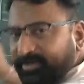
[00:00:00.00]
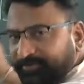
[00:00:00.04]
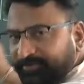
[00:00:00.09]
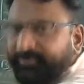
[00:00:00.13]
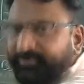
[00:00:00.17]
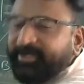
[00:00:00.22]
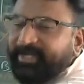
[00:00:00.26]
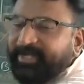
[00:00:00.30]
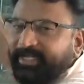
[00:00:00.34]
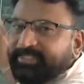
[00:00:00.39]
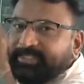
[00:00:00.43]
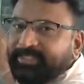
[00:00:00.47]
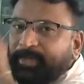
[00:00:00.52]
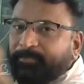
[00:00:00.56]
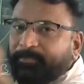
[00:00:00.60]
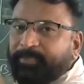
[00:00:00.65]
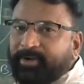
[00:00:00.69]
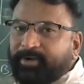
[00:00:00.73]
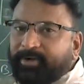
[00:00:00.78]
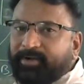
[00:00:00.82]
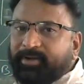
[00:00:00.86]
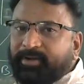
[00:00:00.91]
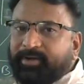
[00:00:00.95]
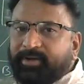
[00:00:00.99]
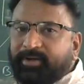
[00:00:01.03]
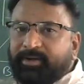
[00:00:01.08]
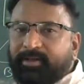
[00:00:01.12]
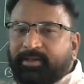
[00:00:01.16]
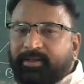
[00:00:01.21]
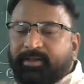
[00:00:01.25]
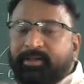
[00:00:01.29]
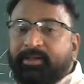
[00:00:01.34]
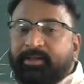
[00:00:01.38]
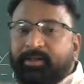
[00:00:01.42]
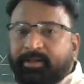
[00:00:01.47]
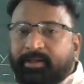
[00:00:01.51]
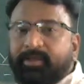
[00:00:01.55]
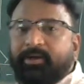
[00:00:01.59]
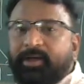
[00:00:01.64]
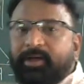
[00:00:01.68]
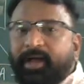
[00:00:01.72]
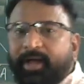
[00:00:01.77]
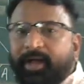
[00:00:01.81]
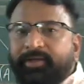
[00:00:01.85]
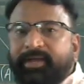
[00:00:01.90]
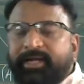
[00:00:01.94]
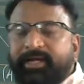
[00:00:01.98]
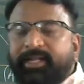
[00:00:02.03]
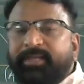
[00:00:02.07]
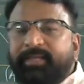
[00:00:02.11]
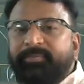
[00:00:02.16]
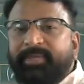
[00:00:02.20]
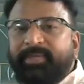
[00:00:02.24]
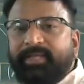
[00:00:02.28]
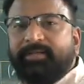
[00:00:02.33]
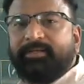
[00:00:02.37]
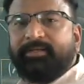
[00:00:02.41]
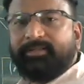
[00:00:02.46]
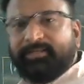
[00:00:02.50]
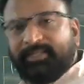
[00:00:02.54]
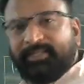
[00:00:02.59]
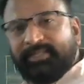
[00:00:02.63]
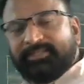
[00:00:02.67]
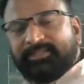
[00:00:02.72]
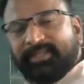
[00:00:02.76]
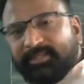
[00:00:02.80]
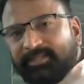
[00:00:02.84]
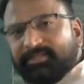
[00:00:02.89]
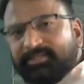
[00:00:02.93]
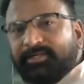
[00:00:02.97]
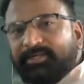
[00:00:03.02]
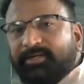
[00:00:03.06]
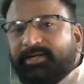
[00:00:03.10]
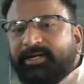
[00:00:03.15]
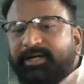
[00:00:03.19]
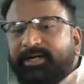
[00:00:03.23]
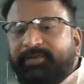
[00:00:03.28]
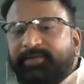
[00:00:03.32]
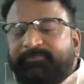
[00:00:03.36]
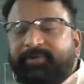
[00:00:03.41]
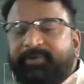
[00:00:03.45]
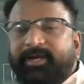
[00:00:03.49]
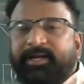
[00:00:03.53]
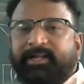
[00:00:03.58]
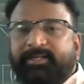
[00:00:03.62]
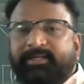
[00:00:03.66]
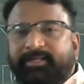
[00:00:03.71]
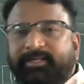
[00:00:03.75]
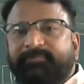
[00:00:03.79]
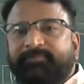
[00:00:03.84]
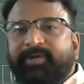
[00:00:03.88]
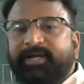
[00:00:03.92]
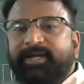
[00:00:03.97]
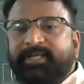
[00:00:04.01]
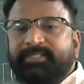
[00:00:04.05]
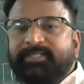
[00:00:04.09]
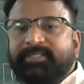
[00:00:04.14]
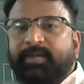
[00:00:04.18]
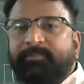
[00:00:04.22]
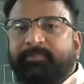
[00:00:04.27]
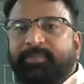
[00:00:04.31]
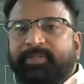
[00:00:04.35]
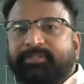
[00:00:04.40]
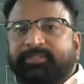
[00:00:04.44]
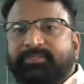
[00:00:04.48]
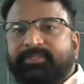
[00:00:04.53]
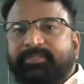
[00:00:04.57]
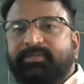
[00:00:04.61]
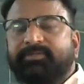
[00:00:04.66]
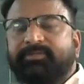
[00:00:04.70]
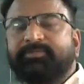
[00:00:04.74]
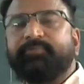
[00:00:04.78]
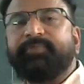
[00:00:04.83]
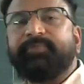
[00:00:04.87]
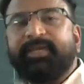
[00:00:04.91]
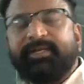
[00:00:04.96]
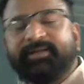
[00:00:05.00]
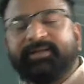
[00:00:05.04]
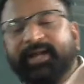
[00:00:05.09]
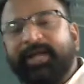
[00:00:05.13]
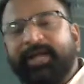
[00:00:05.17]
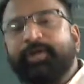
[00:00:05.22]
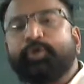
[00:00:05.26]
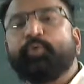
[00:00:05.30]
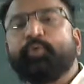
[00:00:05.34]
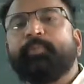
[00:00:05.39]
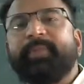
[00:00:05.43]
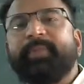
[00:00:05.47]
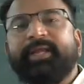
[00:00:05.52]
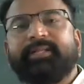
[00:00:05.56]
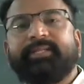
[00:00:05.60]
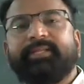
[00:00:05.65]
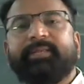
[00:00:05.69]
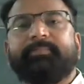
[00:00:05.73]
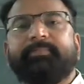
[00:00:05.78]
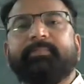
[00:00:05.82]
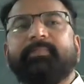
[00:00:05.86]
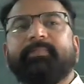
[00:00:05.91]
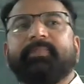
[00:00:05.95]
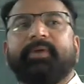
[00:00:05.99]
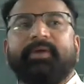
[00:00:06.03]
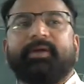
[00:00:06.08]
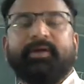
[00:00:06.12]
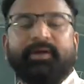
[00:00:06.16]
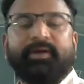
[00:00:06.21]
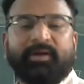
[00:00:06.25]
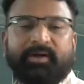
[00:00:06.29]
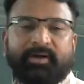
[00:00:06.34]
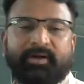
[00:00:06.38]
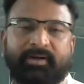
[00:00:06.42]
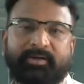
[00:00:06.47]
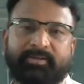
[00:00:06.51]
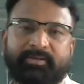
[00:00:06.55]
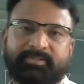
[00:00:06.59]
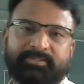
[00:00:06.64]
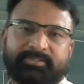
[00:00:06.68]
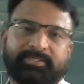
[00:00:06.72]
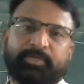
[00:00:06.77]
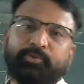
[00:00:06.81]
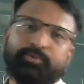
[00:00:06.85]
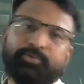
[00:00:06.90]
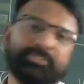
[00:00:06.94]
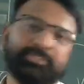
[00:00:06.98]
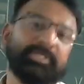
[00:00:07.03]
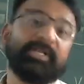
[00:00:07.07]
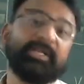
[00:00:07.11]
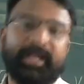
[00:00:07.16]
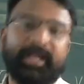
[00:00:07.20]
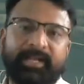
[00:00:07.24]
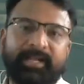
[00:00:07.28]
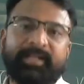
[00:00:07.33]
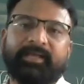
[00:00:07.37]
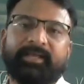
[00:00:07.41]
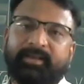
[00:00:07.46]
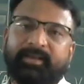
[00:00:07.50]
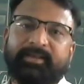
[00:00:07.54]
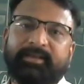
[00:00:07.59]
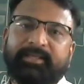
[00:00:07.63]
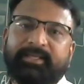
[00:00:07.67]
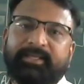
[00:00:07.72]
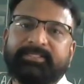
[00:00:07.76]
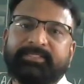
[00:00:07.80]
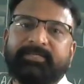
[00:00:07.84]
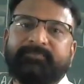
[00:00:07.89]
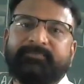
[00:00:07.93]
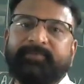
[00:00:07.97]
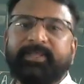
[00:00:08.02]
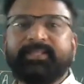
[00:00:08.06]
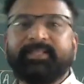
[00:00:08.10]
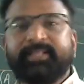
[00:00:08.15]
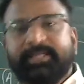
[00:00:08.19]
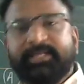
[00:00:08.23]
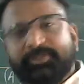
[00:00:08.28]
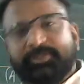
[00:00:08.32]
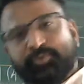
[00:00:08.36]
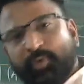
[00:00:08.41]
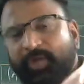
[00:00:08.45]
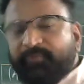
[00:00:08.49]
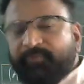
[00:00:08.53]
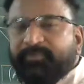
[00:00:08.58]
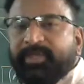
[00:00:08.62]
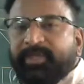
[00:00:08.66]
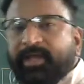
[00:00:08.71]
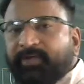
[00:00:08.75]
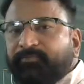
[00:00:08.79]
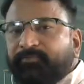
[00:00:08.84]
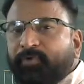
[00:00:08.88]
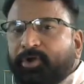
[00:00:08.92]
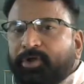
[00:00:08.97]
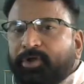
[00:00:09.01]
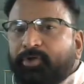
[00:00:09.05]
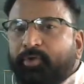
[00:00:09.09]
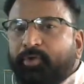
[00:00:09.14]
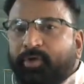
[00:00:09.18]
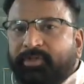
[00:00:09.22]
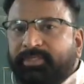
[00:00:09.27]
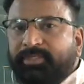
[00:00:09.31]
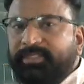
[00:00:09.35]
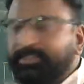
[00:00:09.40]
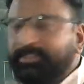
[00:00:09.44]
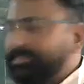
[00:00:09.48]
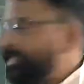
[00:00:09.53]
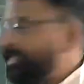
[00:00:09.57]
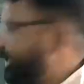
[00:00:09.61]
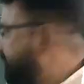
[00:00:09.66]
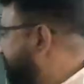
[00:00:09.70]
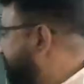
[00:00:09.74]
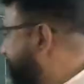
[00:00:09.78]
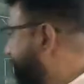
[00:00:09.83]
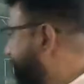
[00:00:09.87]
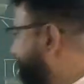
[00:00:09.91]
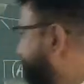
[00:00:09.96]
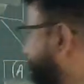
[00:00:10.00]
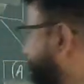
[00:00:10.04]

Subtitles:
different examples. Are you getting me? These are the certain different examples. So we try to make them solution ideal. Is it fine? That's why we are following all these things.